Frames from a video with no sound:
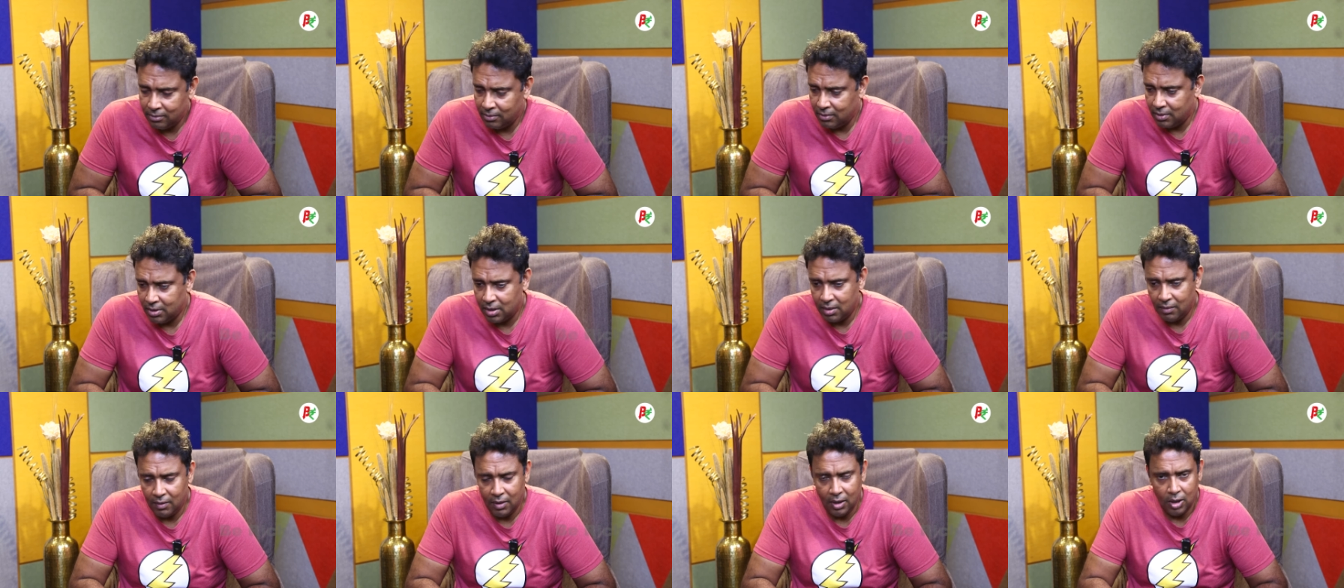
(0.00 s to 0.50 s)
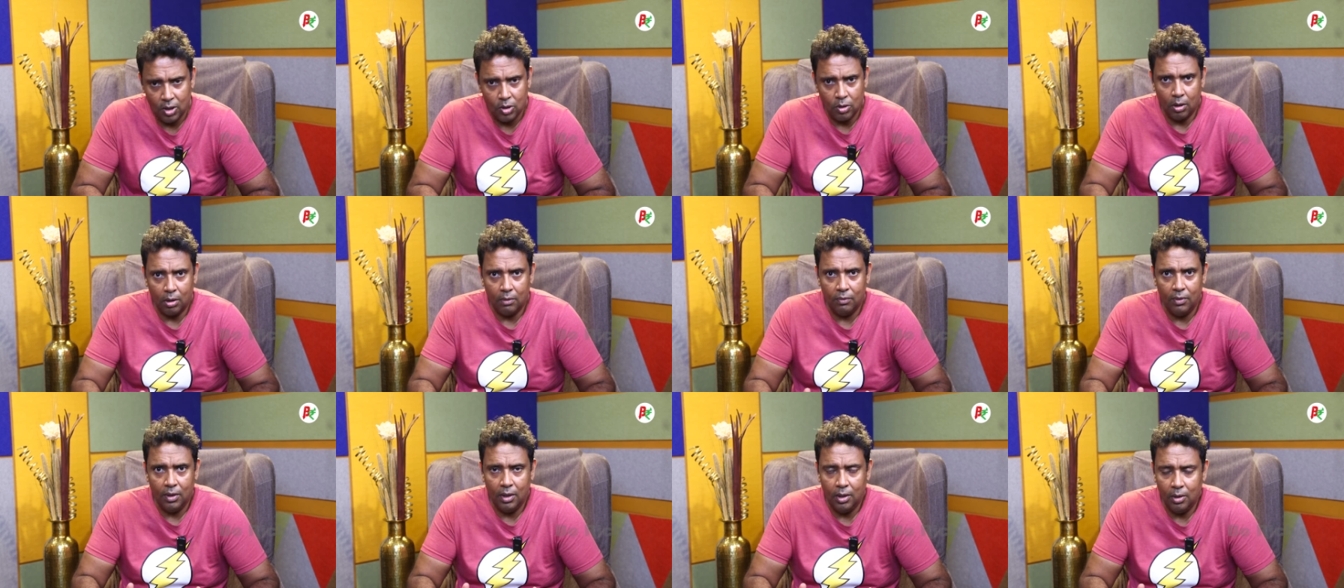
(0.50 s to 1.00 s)
It's a very
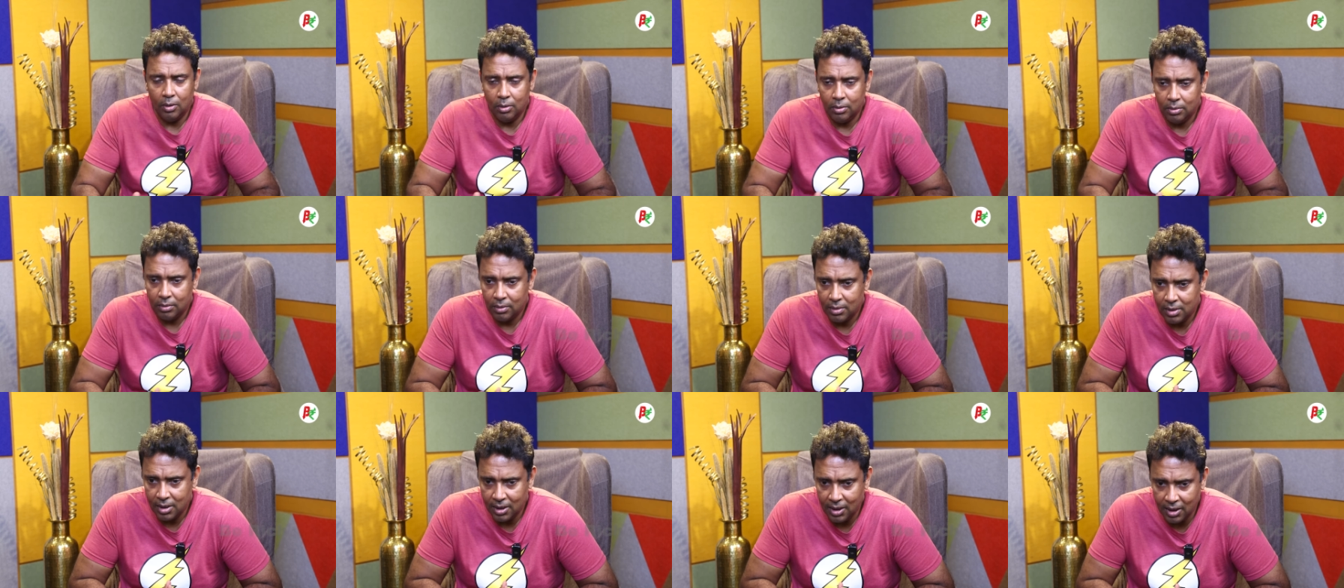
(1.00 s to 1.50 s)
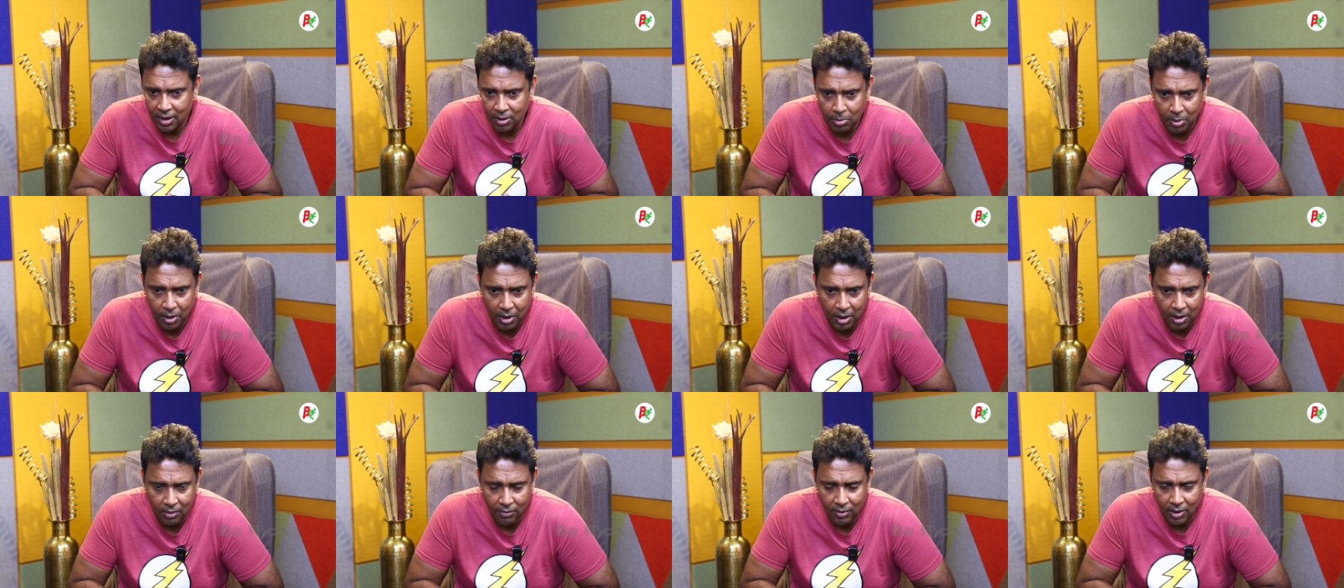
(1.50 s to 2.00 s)
short video. It's an
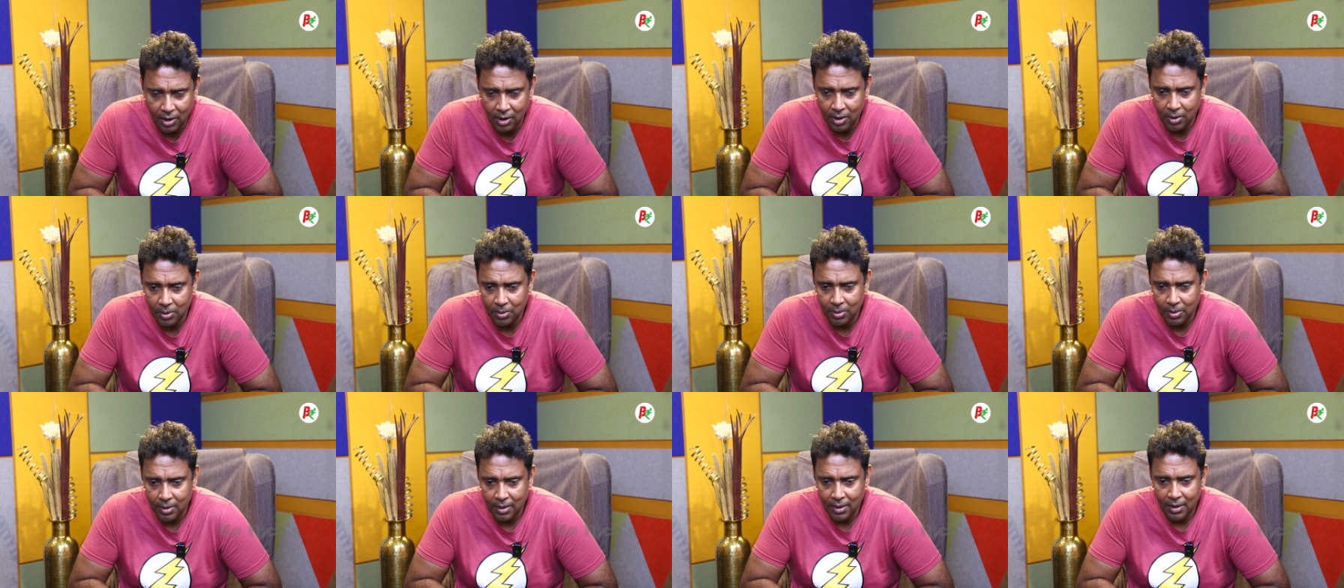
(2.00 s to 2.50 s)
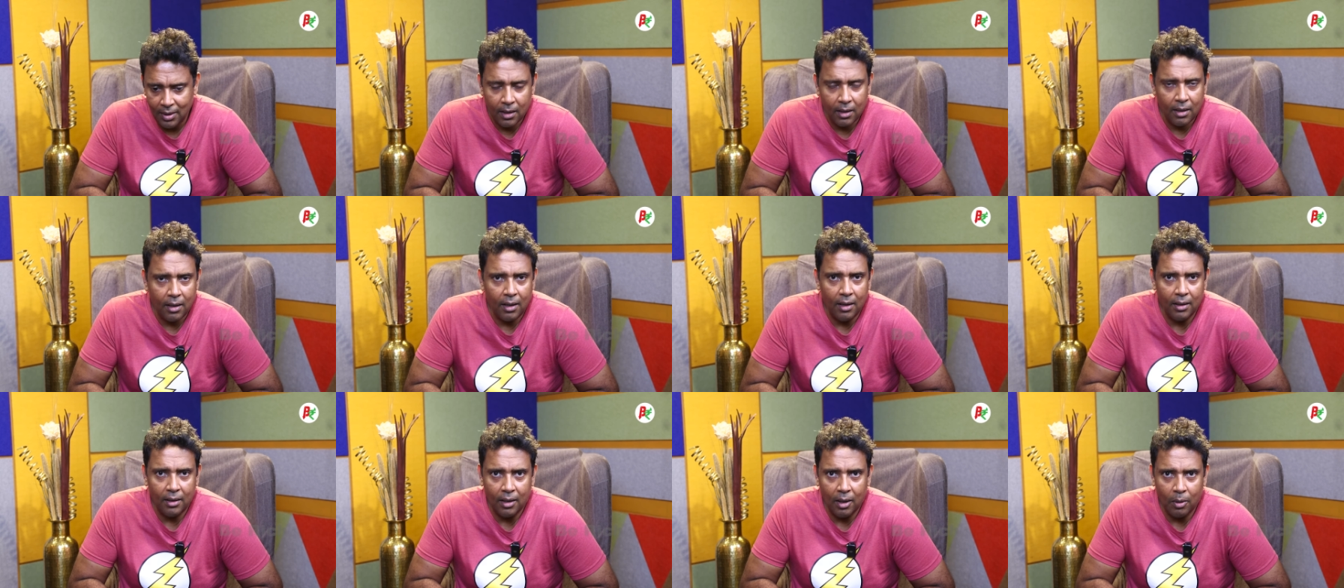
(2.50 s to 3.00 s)
explainer video
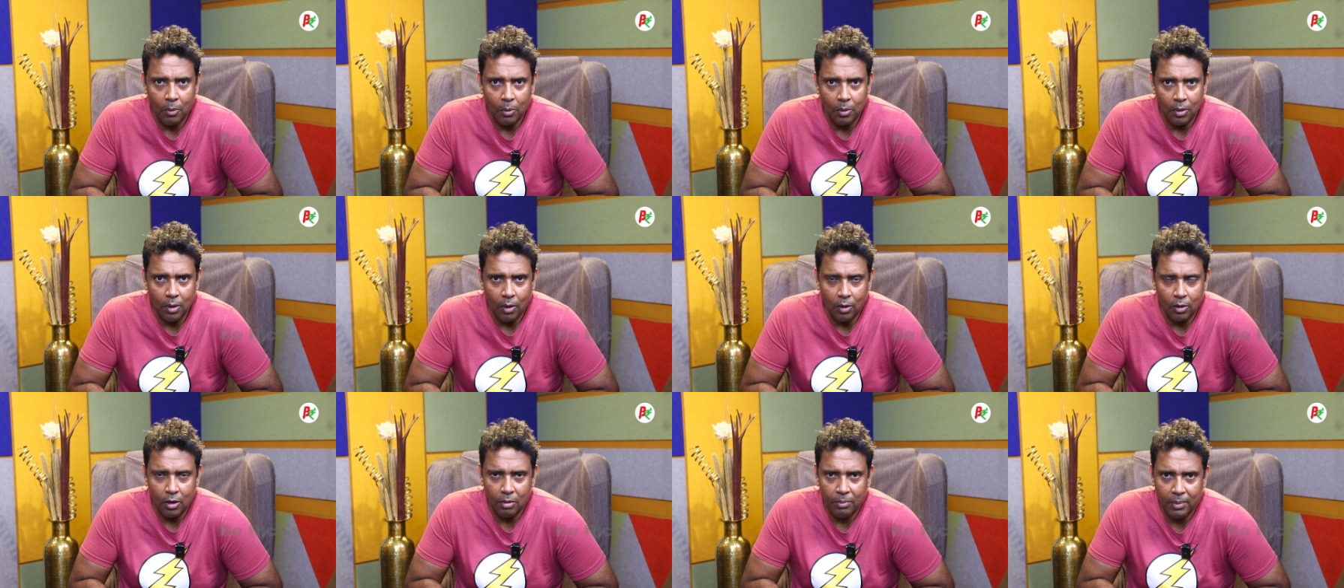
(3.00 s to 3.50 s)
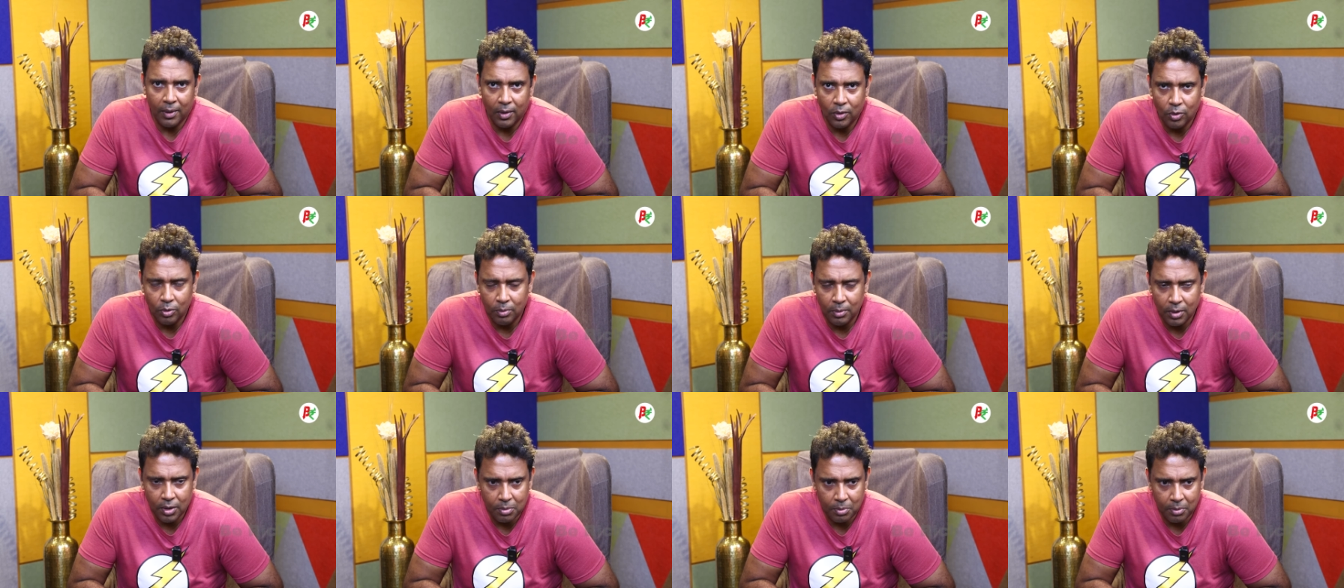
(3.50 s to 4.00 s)
and I won't occupy
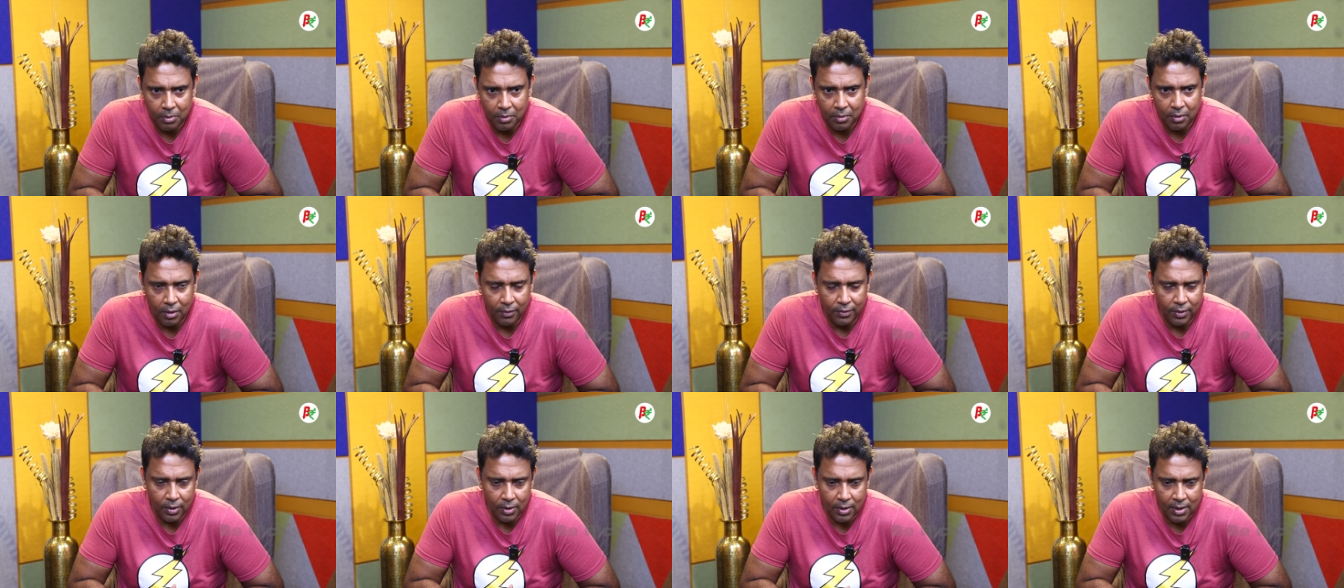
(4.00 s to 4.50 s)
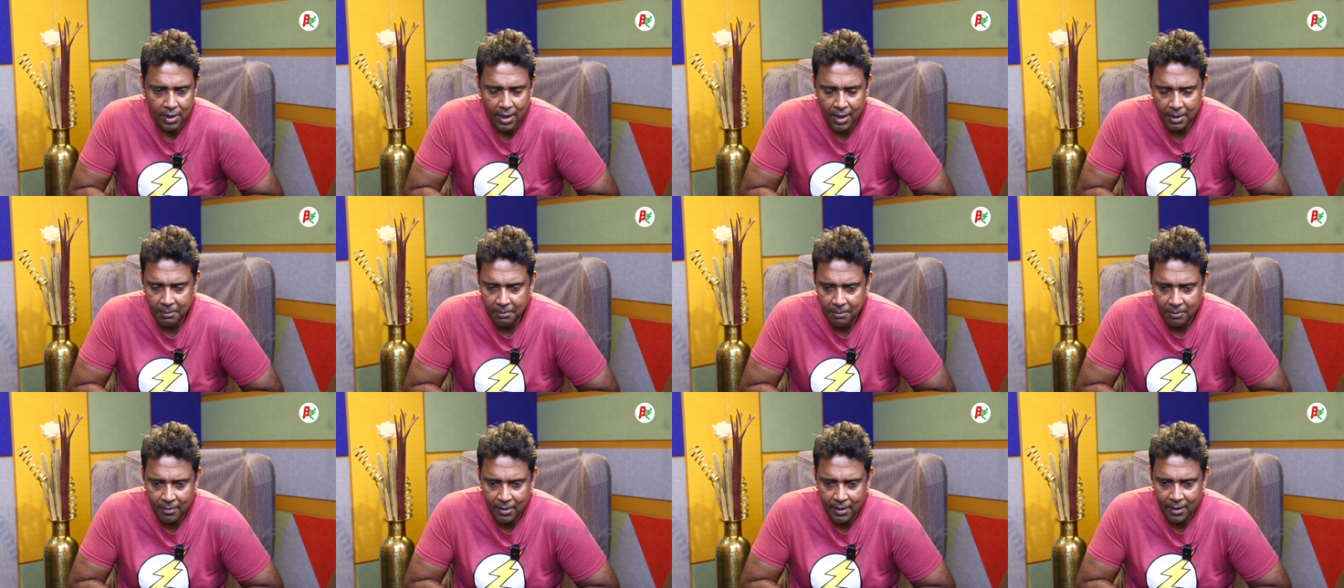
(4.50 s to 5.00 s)
too much of your
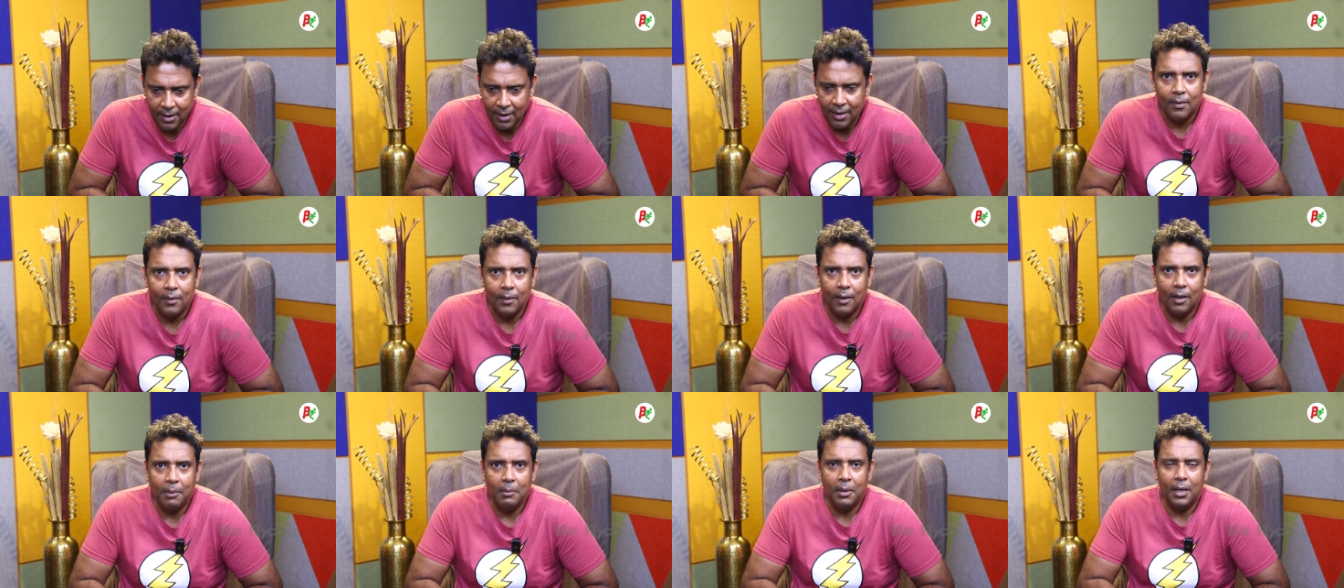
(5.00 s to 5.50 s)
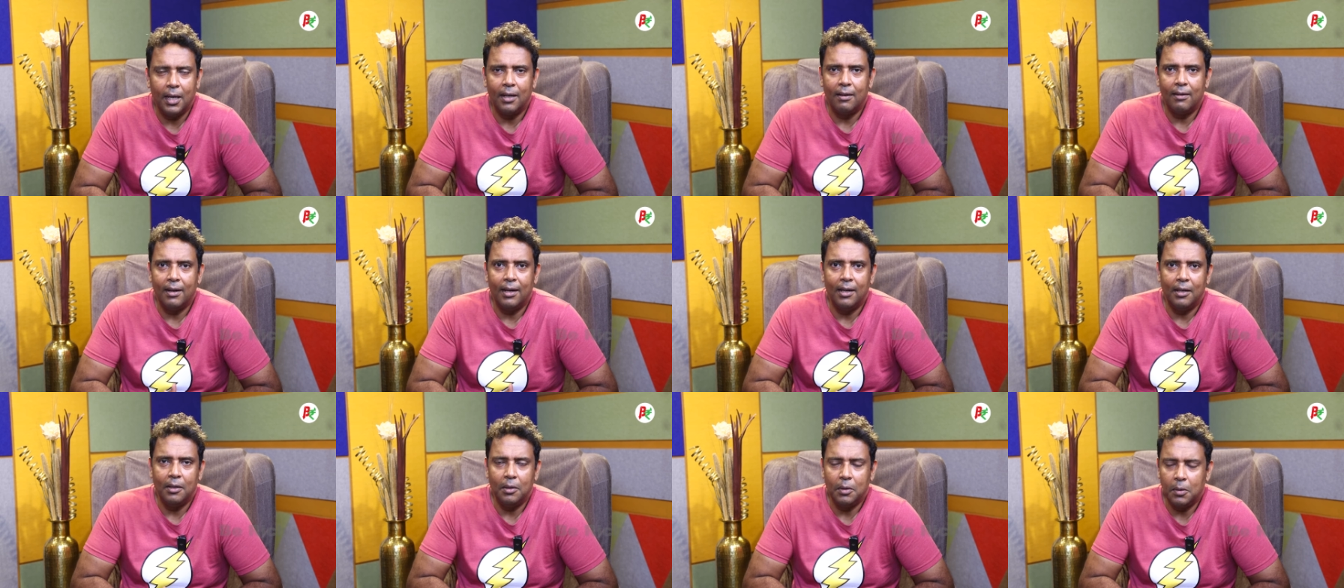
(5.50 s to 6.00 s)
time. So let me get
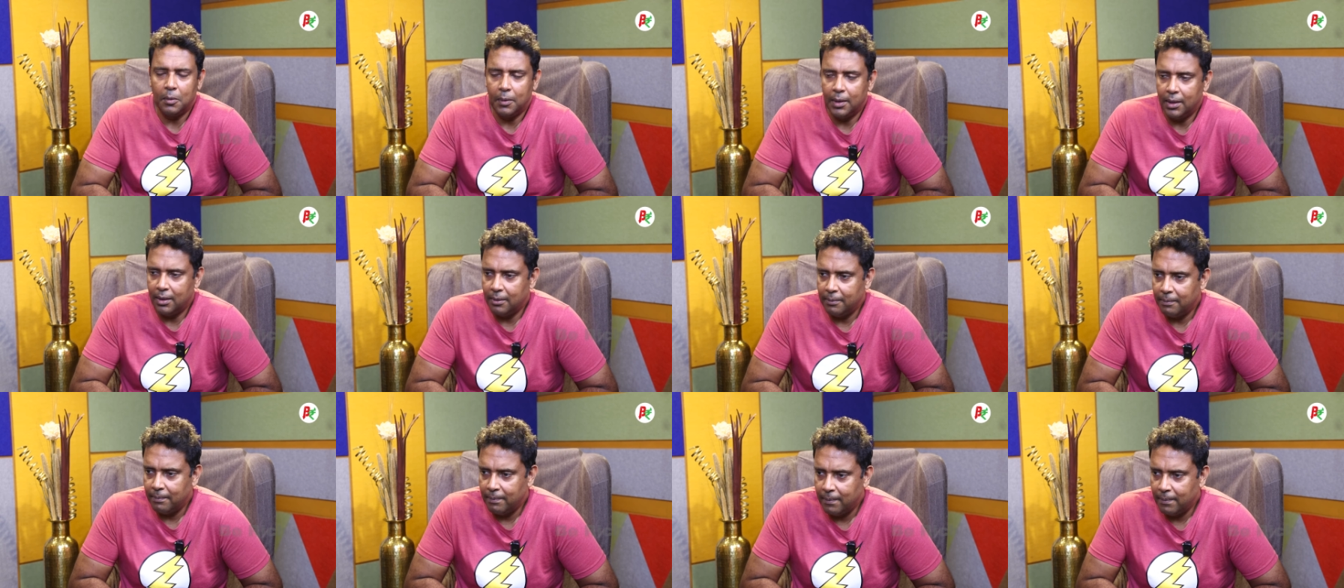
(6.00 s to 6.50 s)
right into it.